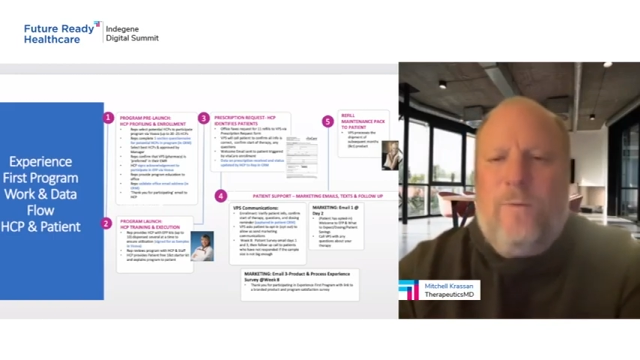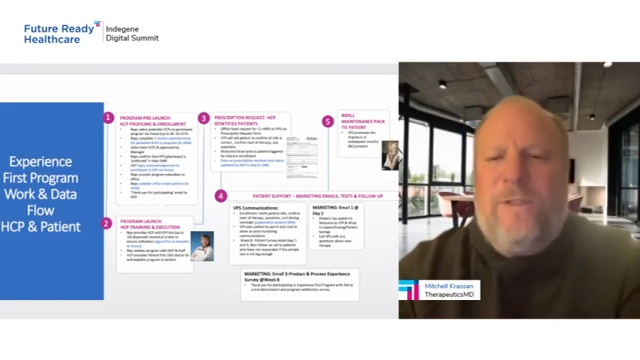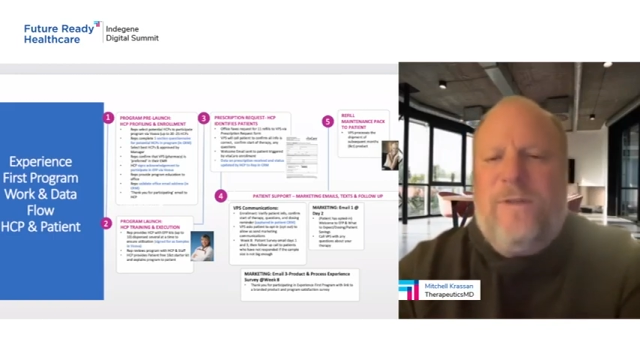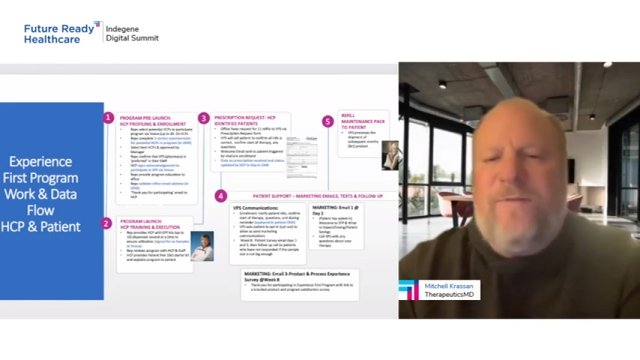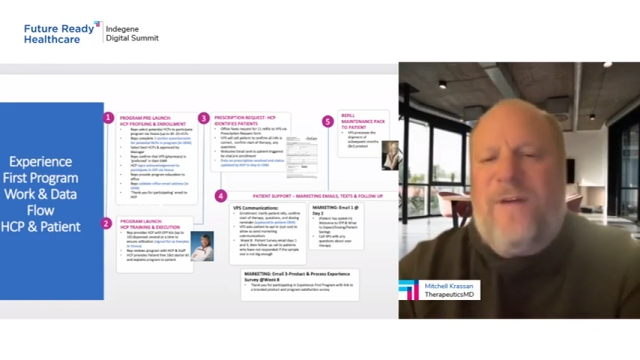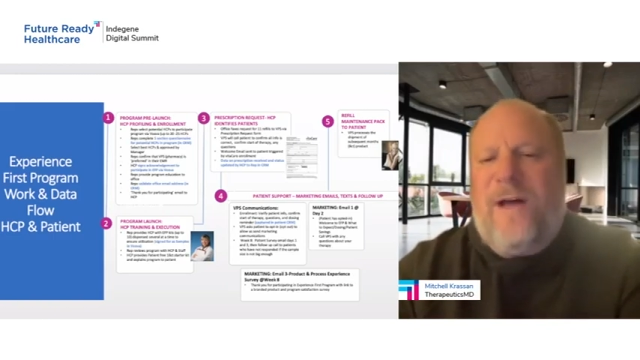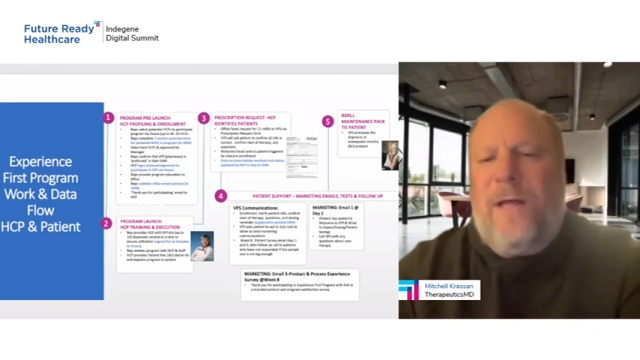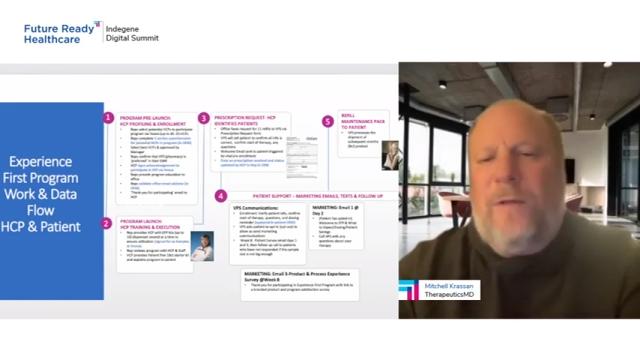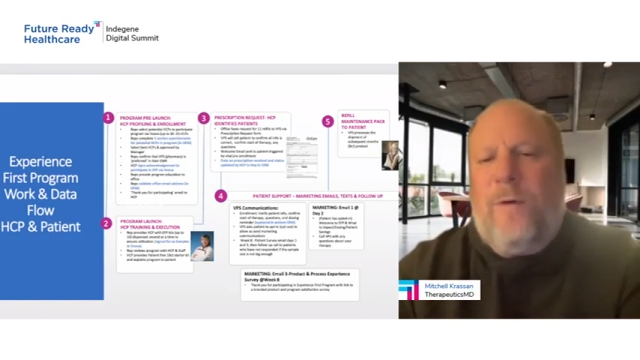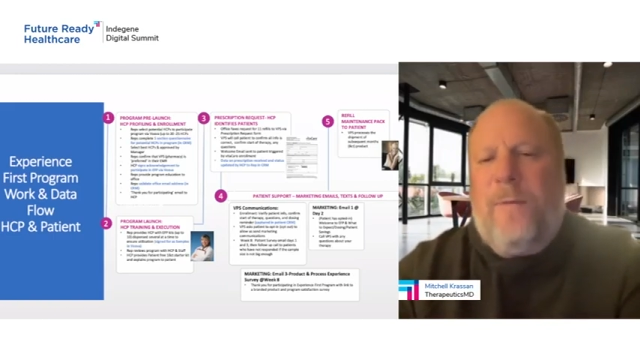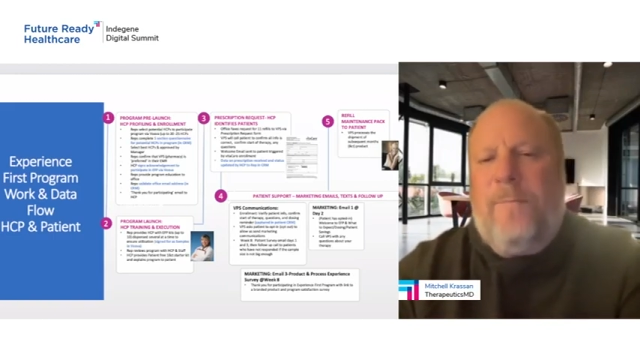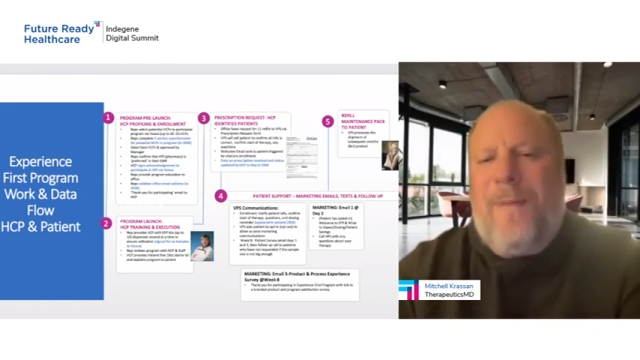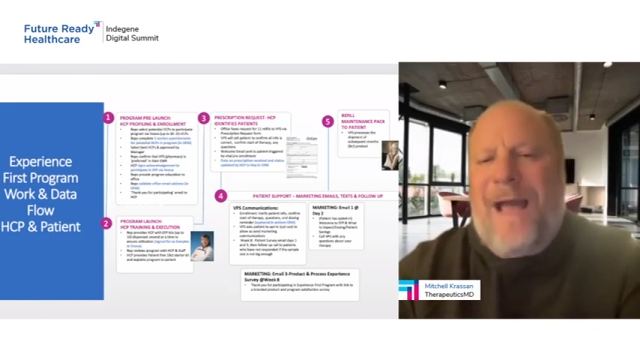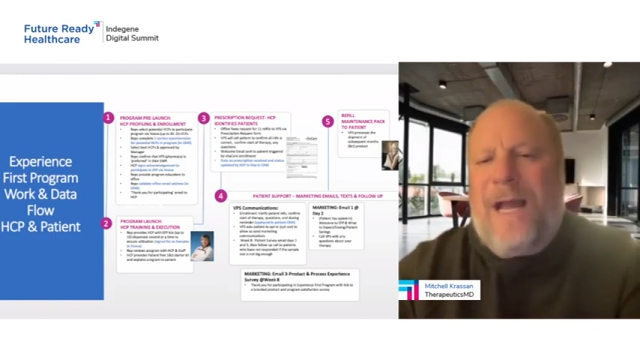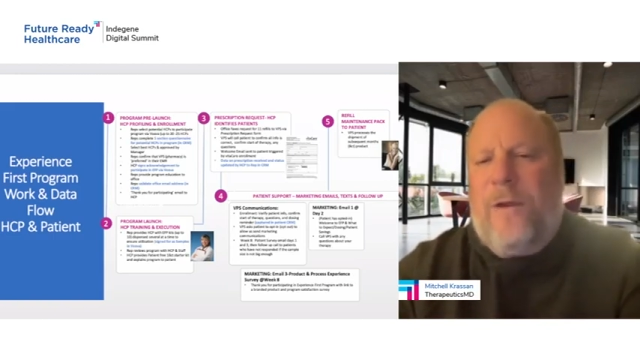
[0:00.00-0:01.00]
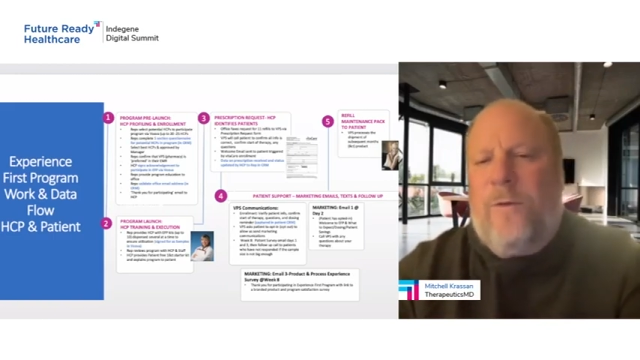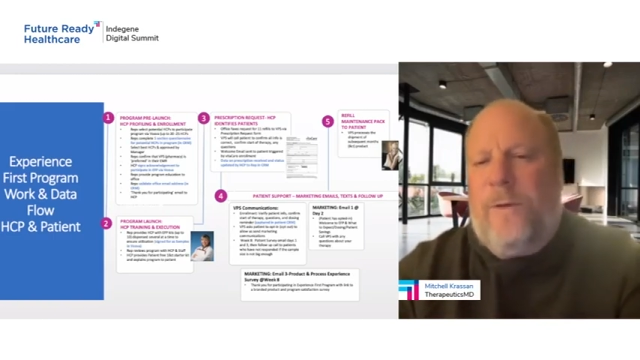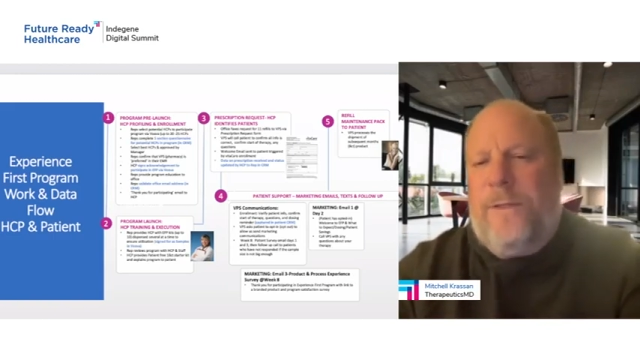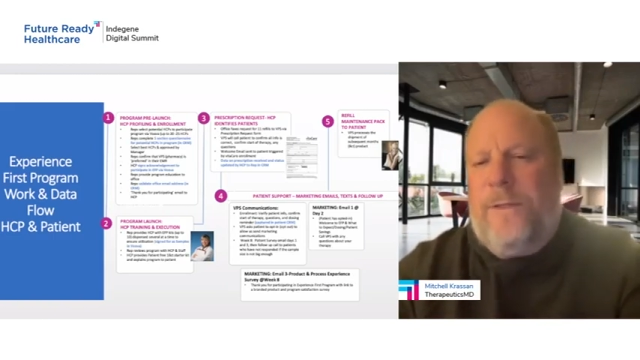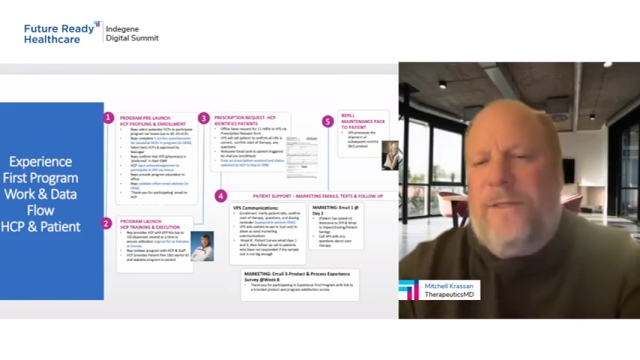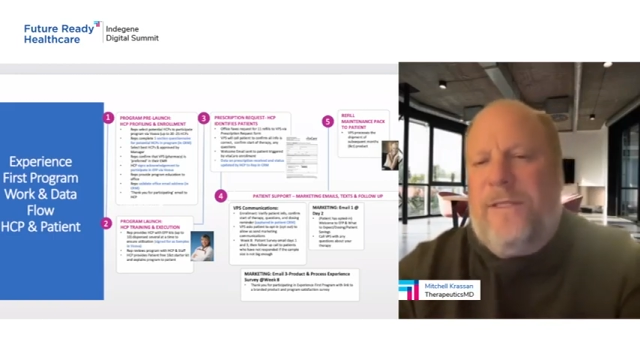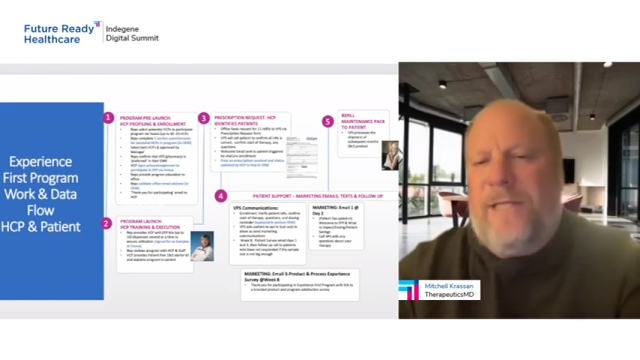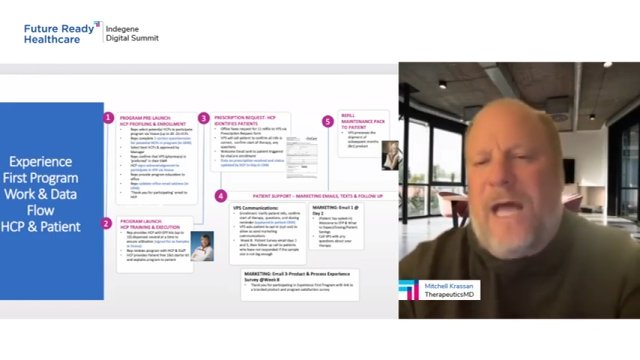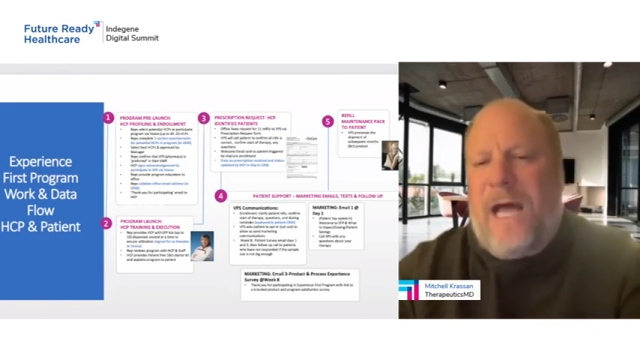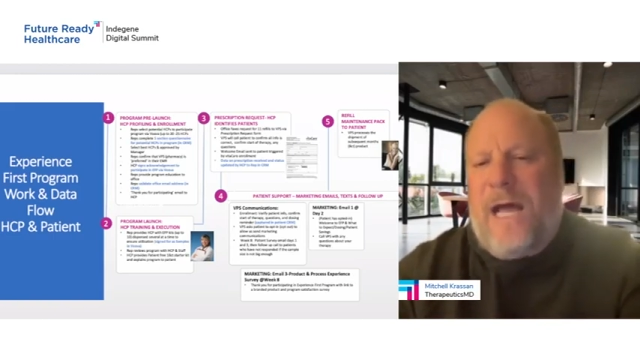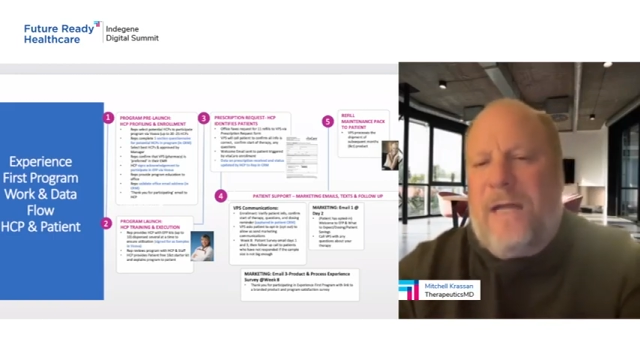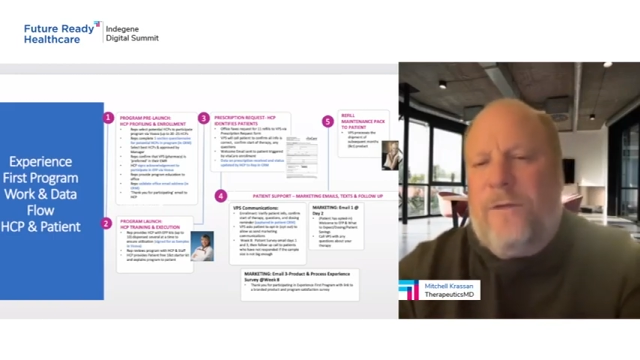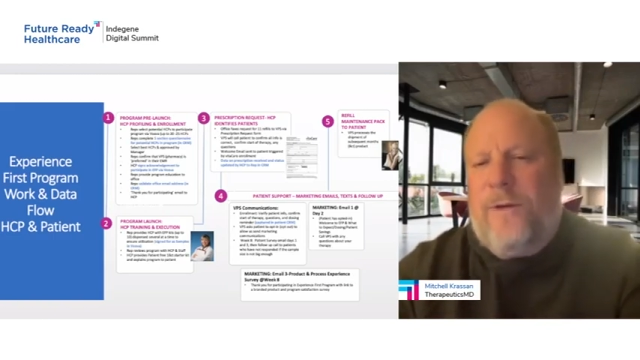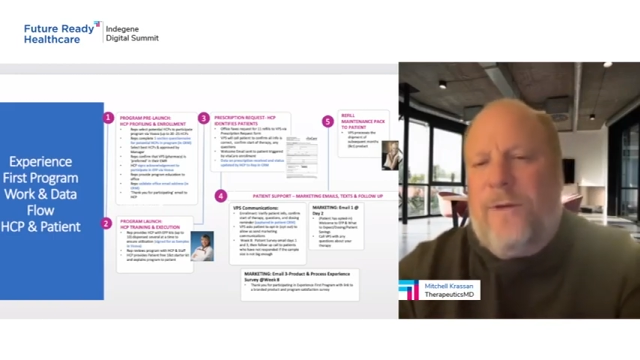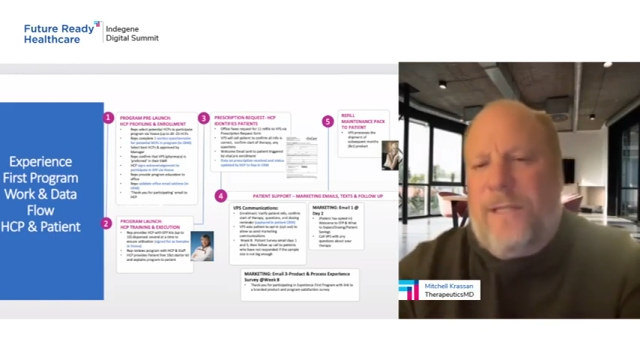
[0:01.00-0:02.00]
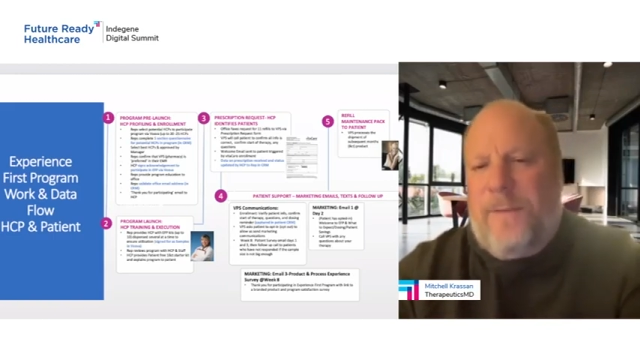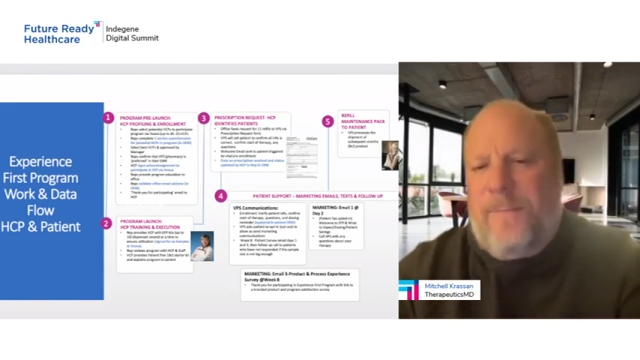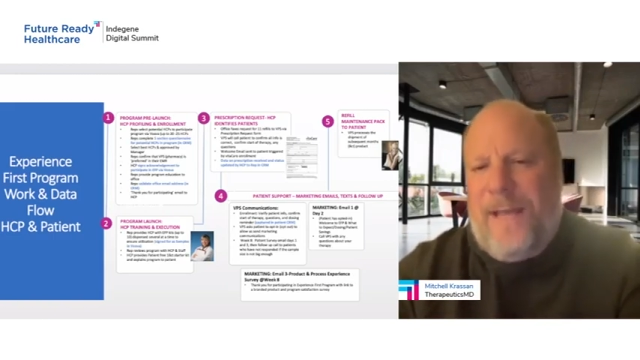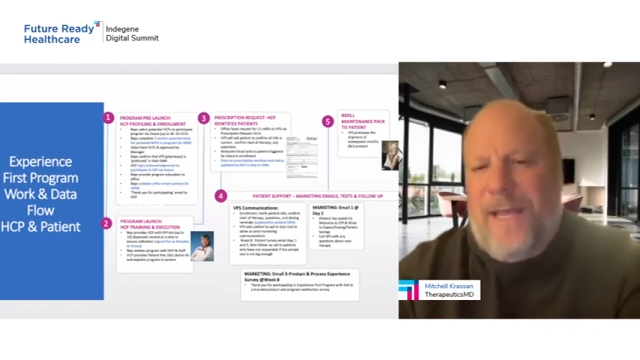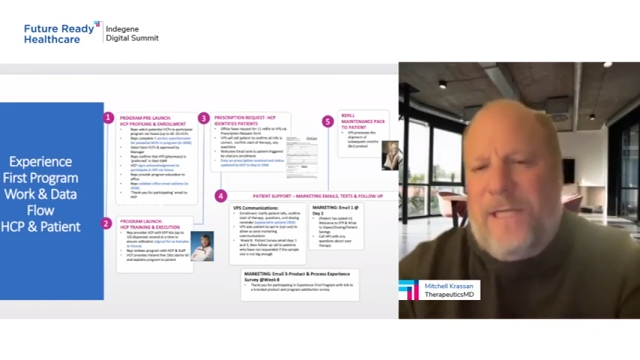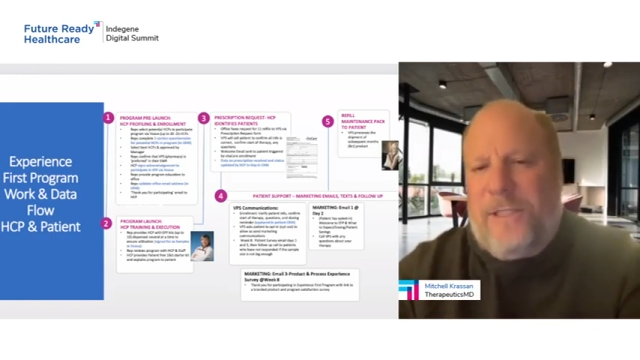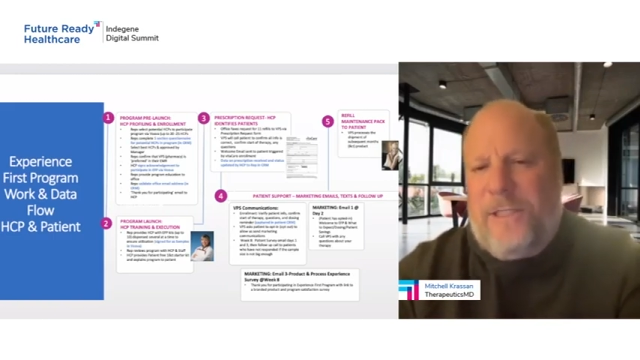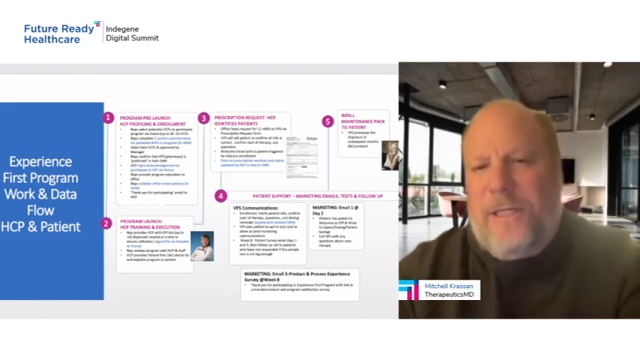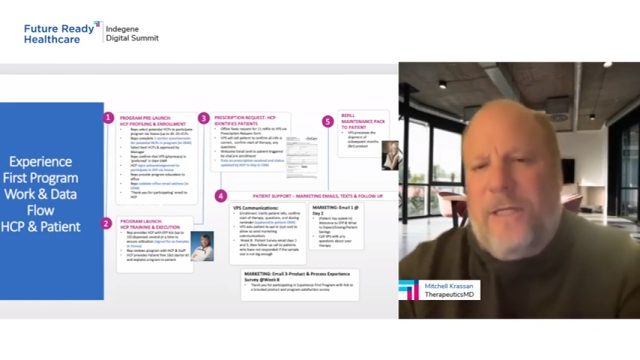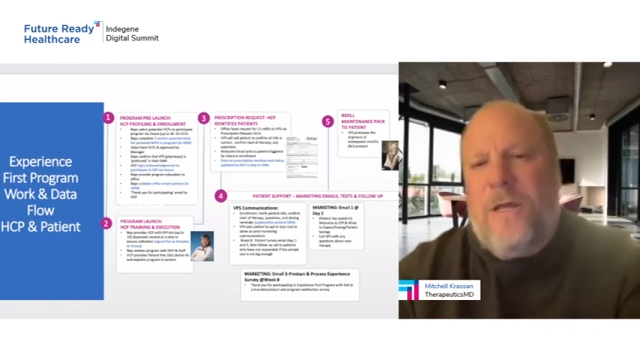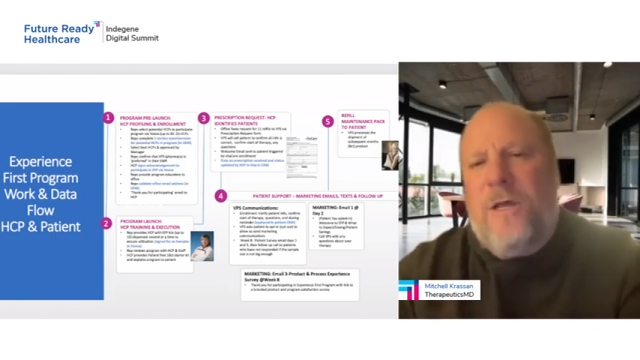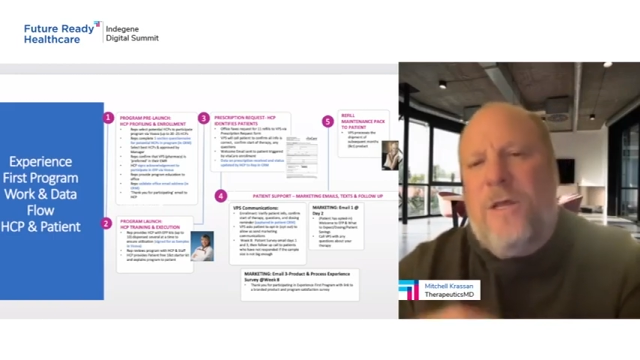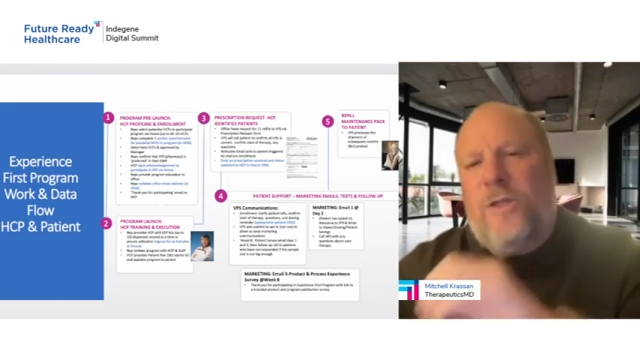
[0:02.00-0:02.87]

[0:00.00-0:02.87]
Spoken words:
was the follow-up back with the doctor and the patient.